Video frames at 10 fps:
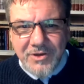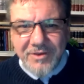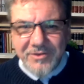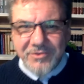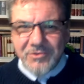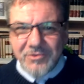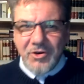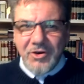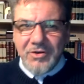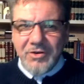is
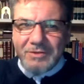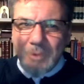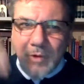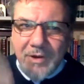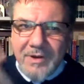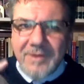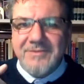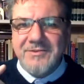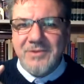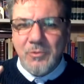turned
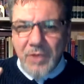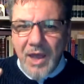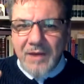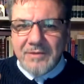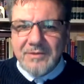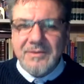towards reality,